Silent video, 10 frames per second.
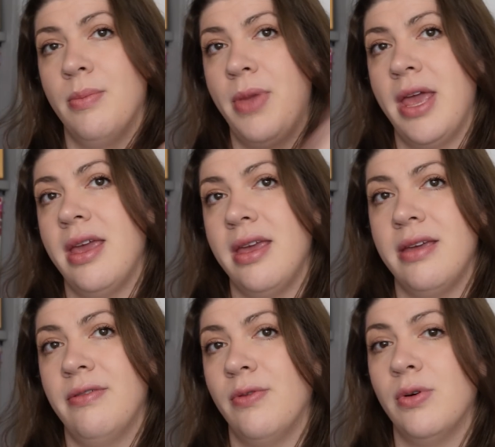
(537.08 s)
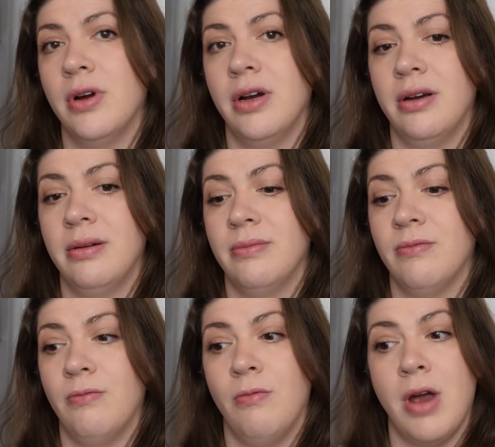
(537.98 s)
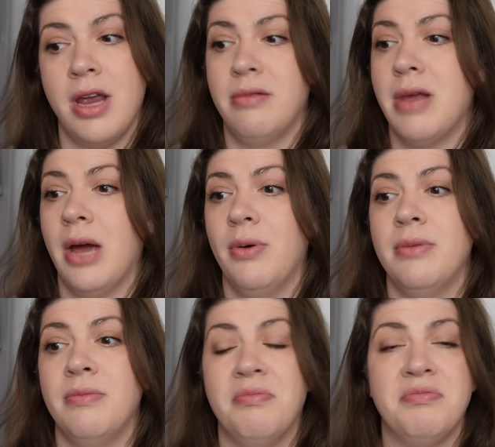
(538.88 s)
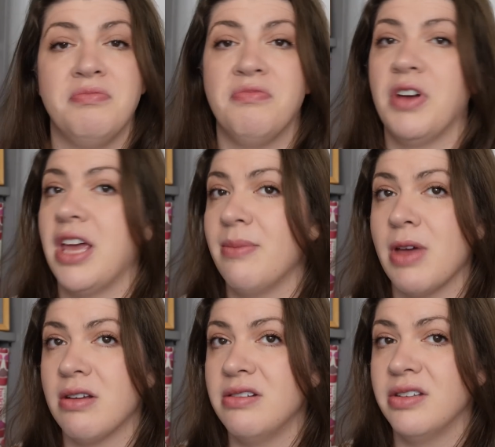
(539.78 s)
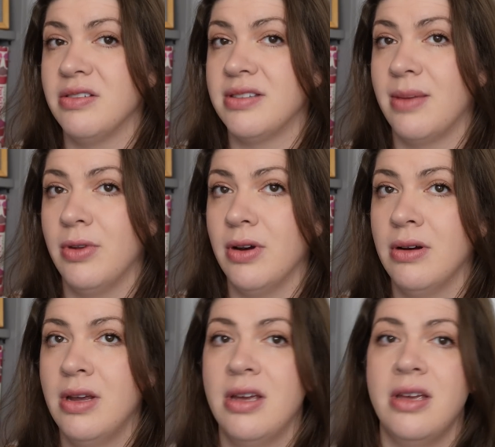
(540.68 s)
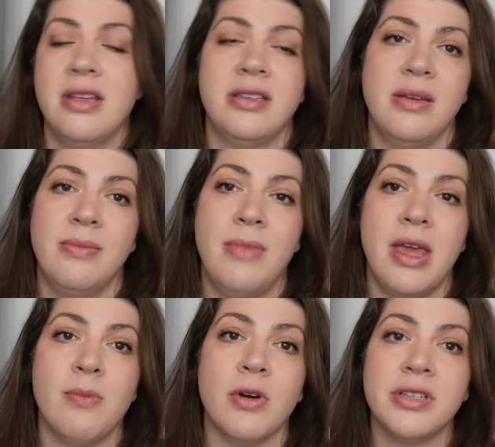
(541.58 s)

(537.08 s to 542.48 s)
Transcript: pay for right now and forget about it until December? Is it make more